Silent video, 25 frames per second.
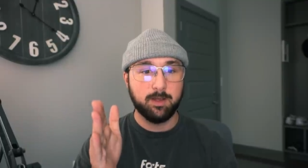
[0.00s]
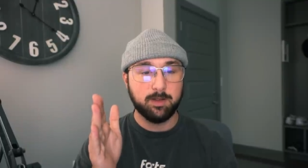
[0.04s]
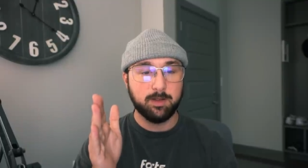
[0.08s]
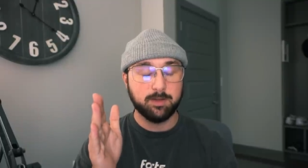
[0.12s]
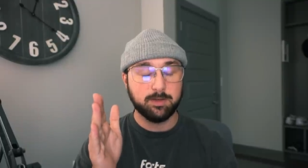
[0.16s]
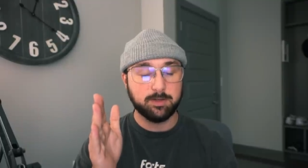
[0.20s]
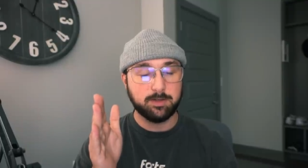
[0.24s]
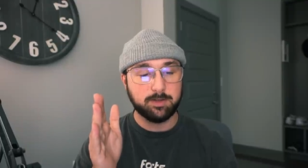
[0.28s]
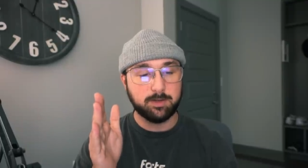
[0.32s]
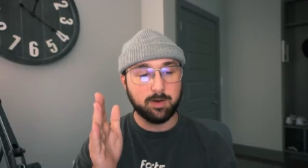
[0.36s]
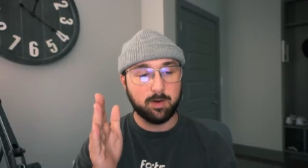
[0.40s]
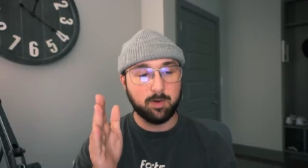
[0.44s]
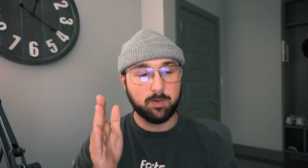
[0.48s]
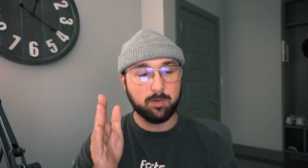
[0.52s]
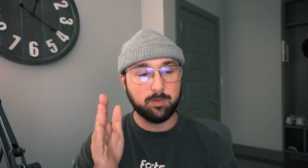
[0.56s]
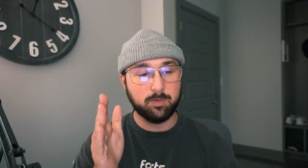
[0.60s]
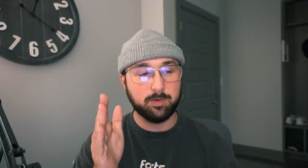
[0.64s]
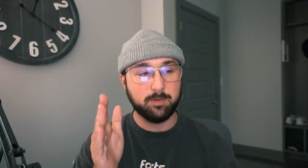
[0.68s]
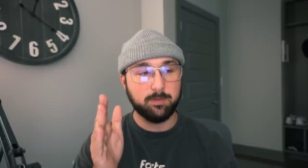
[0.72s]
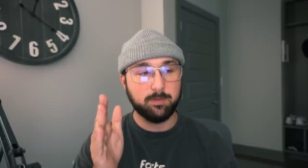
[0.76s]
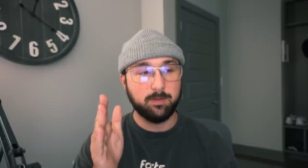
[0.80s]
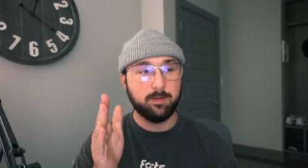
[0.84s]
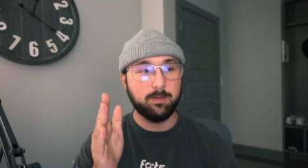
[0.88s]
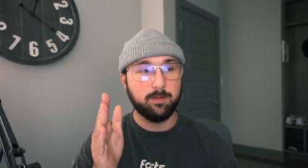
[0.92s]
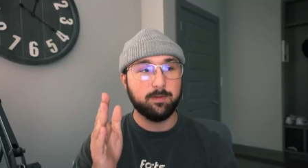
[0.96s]

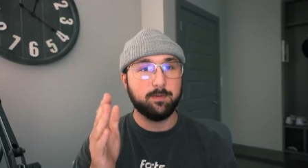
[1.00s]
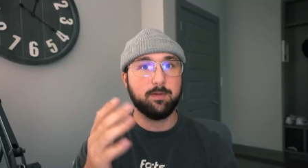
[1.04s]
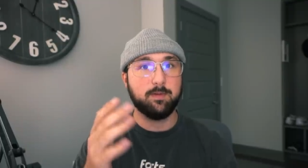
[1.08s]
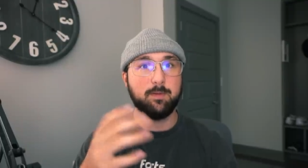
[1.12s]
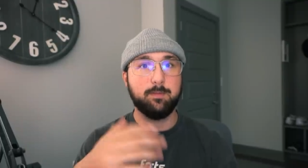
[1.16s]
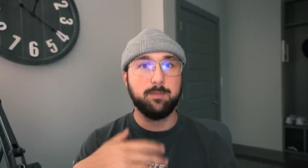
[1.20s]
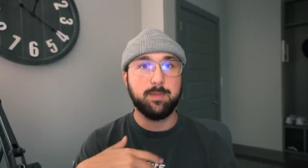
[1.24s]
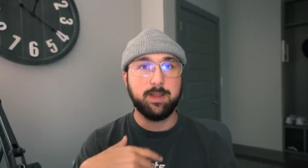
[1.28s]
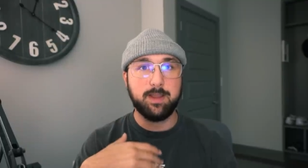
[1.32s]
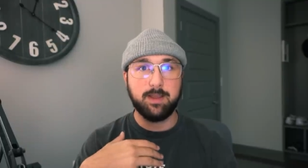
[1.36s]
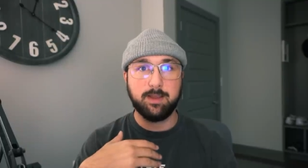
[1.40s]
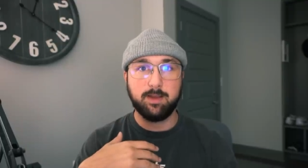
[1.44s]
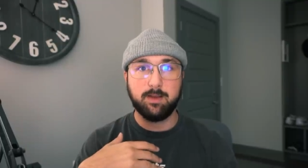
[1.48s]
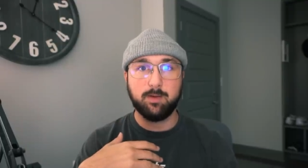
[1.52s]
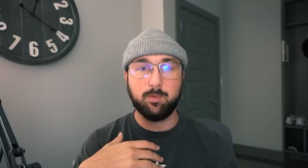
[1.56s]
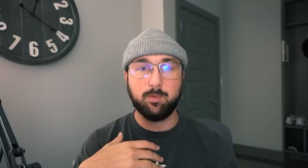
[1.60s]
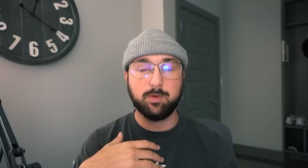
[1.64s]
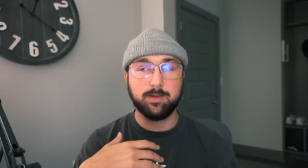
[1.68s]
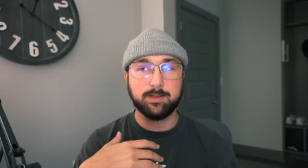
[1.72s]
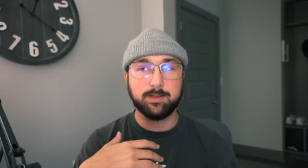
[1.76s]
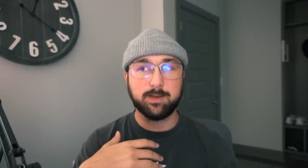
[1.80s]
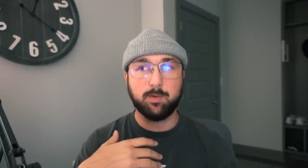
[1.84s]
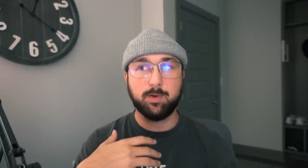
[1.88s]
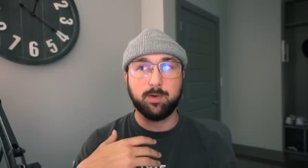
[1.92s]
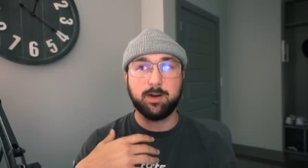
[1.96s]
So for me, it
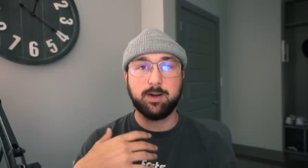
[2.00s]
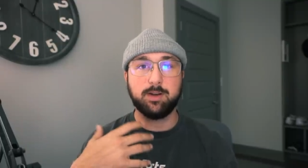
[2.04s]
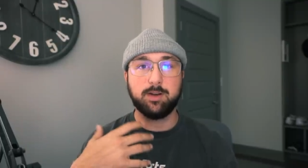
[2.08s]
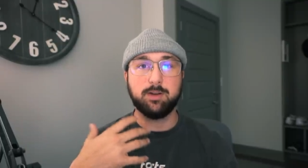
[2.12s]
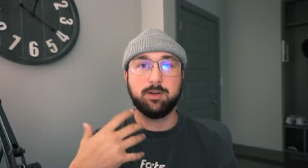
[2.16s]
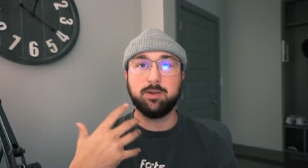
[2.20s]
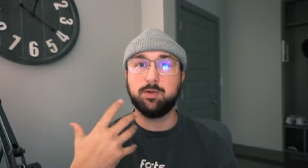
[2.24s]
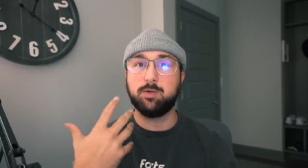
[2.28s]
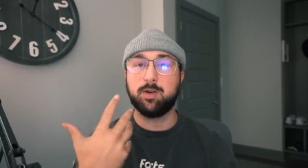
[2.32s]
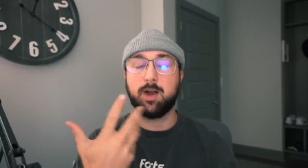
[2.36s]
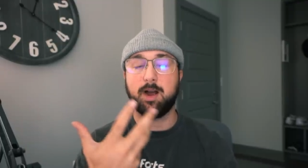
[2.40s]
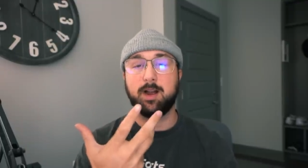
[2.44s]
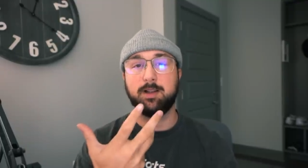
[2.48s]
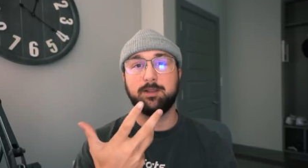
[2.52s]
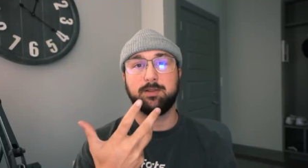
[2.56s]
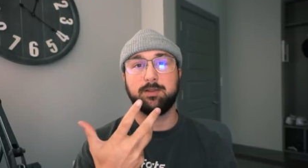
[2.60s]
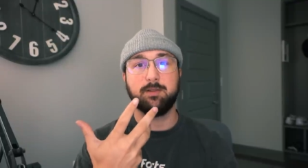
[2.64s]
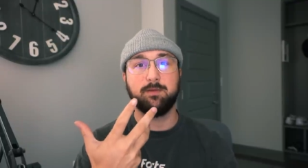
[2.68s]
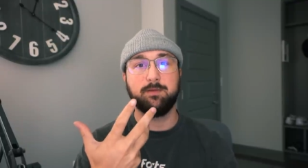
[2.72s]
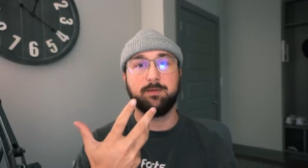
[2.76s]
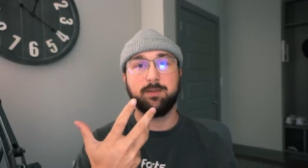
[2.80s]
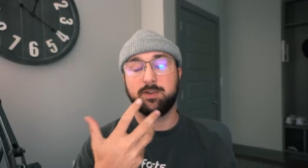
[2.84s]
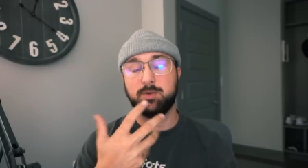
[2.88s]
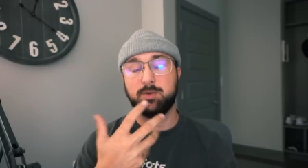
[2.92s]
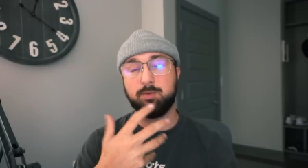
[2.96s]
was I wanted to do
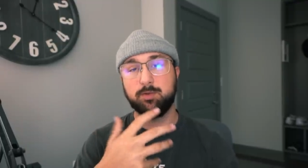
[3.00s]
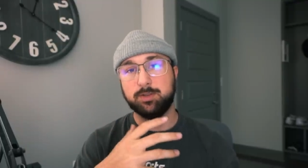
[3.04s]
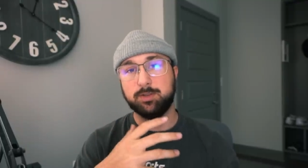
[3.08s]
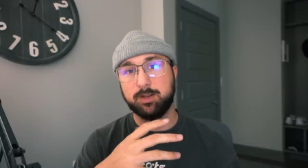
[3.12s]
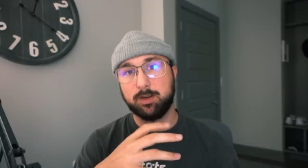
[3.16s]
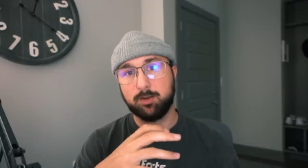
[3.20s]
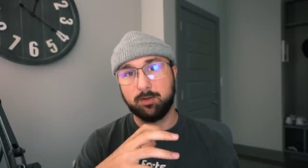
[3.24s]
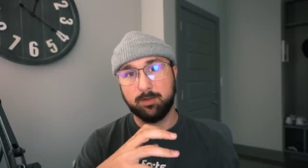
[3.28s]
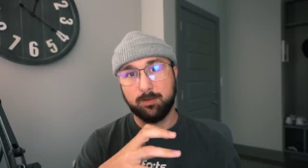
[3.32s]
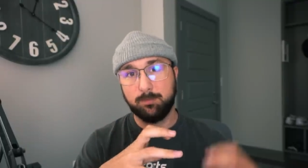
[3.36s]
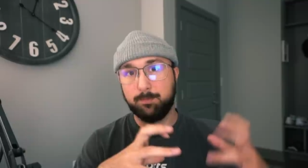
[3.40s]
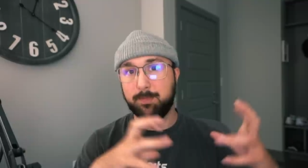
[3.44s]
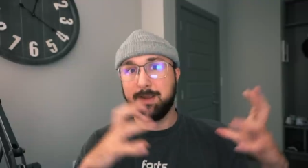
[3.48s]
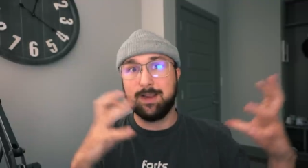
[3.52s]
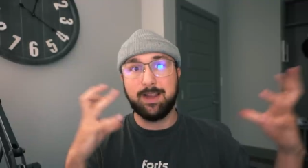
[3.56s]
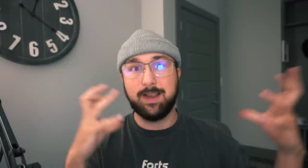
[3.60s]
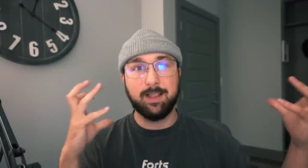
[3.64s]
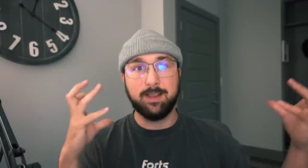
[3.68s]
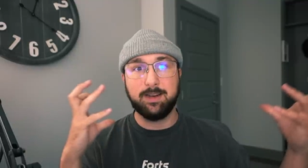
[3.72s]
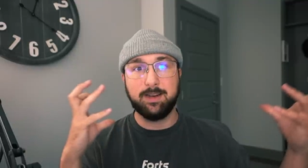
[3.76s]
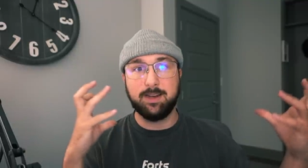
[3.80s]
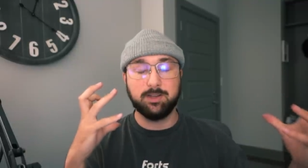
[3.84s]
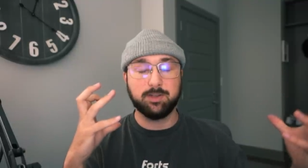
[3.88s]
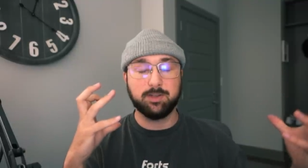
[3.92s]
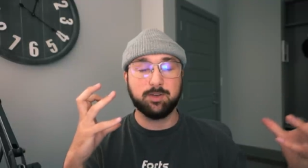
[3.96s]
concert visuals, like on the big
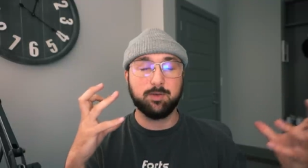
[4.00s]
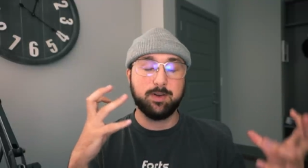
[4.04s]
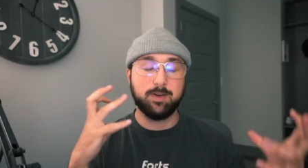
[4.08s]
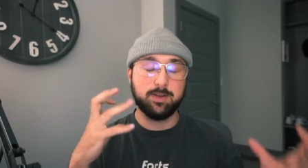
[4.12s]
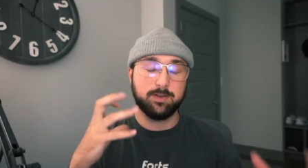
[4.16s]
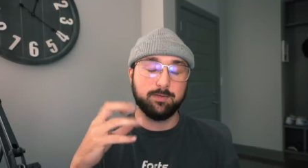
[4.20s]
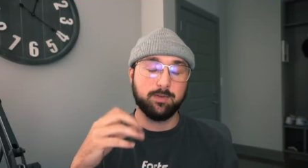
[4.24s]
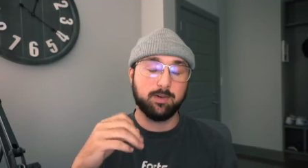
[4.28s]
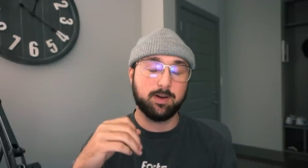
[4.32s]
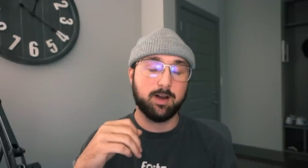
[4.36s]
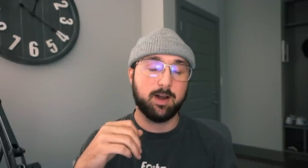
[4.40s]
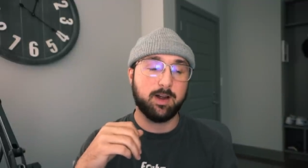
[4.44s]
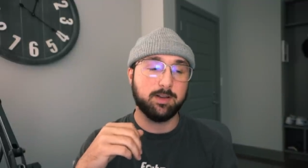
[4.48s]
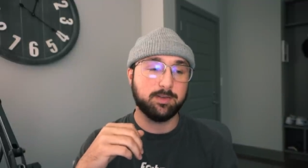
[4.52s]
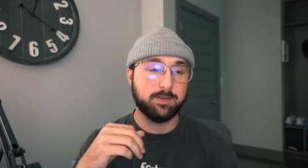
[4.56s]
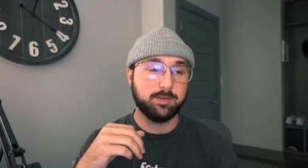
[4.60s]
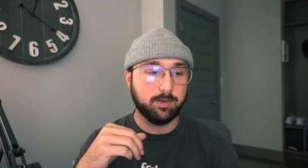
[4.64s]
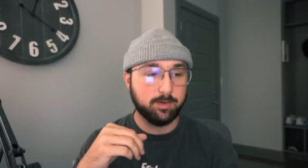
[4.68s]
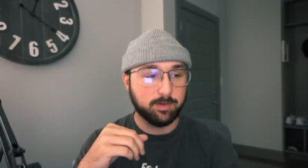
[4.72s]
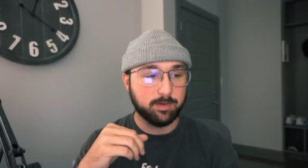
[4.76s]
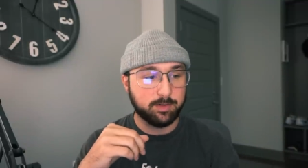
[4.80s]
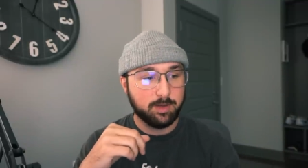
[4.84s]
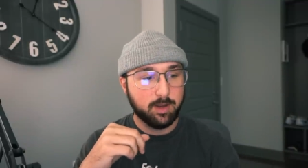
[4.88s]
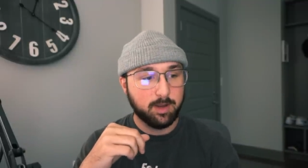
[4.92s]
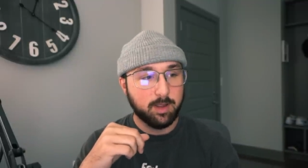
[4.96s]
LED screens for
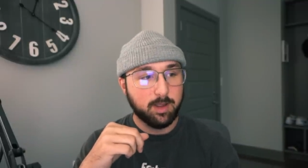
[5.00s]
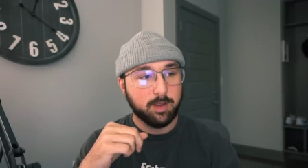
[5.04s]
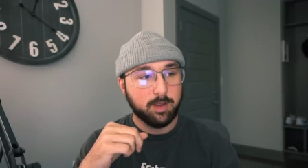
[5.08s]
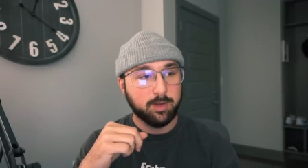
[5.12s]
concerts.